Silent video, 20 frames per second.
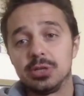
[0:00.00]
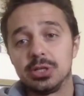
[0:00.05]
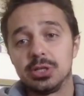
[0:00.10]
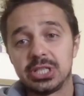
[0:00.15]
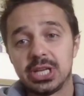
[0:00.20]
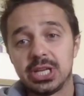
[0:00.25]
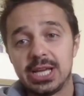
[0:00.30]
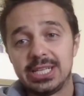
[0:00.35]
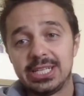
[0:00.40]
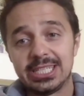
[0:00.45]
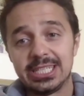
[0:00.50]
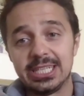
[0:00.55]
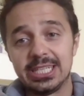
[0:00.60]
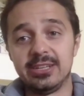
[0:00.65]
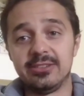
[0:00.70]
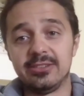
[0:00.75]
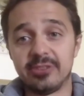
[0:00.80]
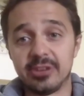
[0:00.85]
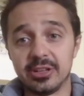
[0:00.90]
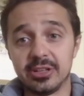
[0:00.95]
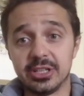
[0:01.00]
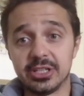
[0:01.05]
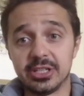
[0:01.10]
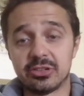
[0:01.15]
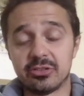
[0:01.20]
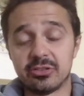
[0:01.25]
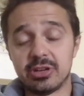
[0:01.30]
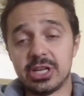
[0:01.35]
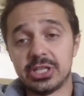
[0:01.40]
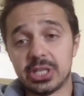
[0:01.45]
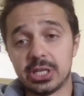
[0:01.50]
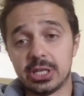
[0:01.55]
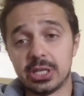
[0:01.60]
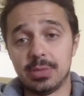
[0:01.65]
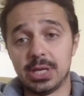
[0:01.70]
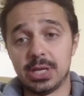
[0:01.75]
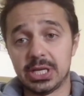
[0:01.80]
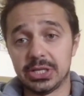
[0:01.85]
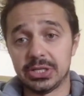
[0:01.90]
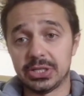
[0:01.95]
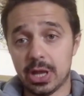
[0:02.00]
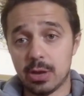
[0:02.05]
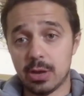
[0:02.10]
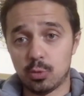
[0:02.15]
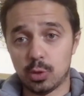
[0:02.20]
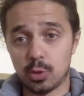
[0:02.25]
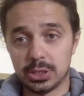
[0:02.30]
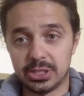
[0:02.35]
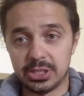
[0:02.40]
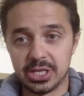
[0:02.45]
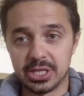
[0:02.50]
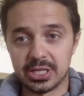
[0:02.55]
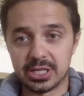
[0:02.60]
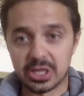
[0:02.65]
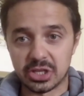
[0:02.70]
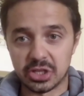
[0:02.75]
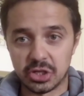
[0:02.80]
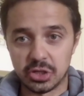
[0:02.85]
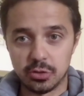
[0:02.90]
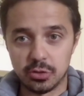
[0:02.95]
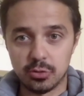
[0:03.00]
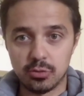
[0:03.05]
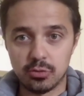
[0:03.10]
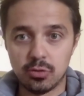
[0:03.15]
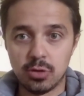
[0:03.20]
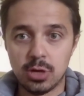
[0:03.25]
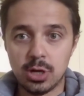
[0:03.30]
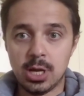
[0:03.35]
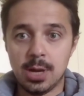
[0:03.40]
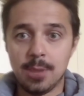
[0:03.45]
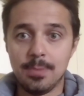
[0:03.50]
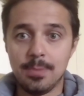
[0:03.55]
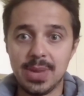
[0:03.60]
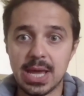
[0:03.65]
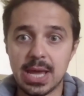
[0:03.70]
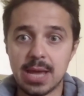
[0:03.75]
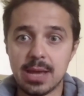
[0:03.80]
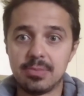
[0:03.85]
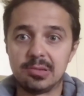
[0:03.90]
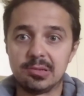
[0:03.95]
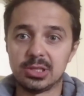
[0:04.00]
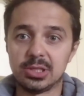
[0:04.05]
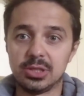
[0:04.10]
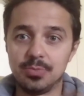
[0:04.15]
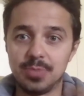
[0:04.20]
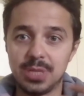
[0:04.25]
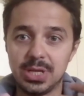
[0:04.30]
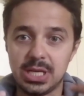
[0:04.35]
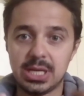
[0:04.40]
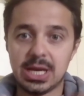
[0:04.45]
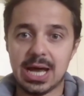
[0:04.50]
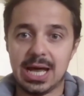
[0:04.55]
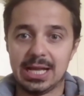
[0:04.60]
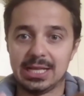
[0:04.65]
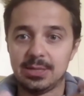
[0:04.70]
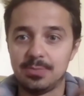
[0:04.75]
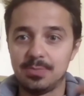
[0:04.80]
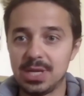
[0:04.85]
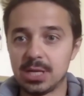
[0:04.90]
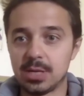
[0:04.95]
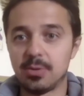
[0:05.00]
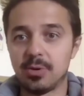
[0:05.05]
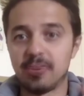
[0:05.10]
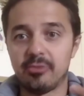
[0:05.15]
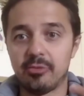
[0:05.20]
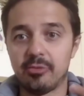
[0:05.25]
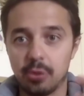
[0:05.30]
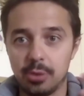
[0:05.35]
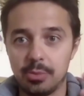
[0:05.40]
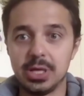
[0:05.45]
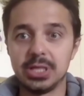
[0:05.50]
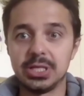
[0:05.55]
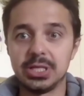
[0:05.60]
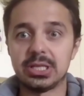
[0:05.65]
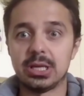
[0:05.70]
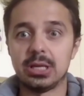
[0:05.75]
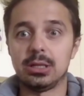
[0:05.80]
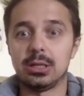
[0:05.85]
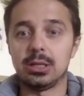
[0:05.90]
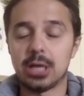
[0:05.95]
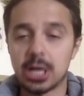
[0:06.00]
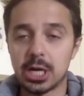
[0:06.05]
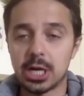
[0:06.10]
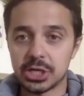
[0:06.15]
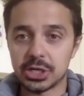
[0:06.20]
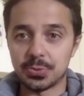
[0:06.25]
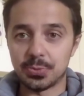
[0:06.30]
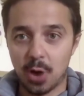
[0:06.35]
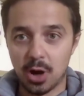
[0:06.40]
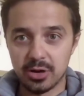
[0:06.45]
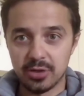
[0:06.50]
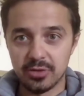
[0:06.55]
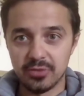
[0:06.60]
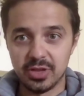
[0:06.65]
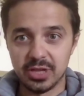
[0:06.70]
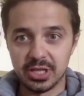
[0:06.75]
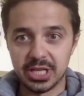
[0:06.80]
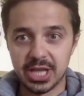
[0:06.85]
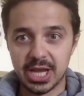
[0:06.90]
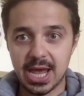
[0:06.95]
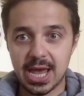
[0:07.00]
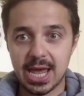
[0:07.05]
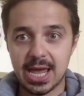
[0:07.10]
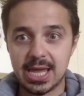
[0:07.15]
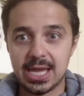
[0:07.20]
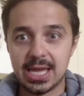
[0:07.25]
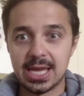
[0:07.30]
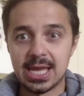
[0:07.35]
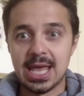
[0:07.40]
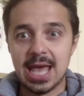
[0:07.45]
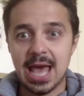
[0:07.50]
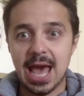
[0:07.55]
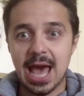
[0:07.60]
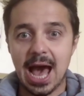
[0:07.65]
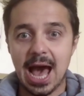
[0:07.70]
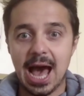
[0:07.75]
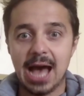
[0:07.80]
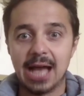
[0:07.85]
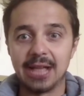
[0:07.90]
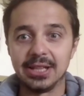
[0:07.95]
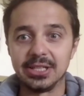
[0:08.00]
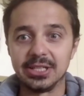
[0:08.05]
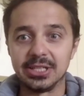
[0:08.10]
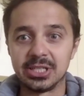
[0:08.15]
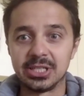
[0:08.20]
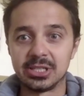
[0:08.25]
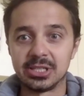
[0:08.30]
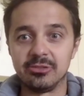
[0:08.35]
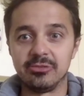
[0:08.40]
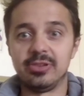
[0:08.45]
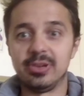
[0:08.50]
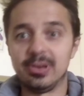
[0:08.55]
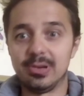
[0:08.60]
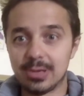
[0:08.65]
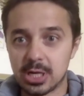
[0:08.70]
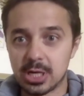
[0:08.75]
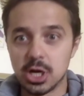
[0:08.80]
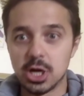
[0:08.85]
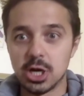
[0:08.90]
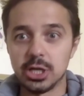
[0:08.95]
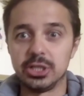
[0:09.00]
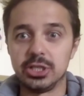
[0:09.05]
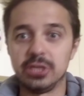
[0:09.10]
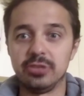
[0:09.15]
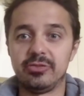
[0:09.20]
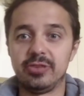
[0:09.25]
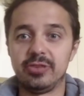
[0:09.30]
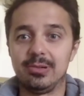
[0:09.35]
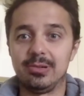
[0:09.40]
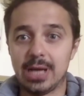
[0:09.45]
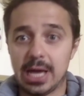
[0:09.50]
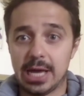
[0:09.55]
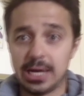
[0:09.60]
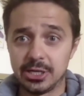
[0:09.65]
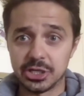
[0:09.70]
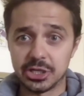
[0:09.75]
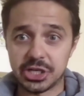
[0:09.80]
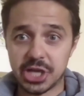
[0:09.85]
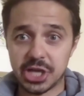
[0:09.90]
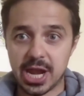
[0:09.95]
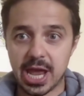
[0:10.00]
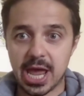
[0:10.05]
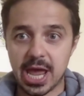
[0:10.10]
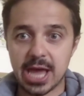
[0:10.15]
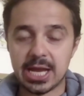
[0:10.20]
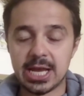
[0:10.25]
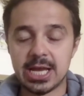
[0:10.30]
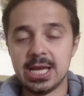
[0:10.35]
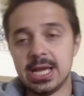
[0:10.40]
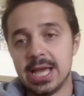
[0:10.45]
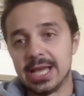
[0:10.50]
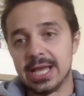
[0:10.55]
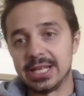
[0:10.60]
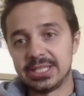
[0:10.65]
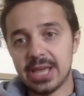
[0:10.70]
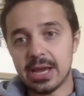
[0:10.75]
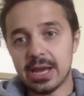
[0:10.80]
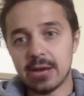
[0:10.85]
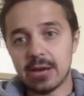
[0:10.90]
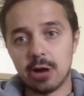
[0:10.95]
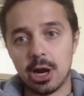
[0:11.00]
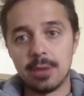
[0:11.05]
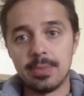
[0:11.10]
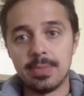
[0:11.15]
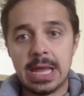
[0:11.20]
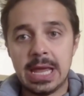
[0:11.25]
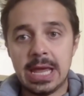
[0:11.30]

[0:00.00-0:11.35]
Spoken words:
precisely for this reason, because I wanted to be able to be at peak performance a large part of the day and to feel good, to feel energetic, etc.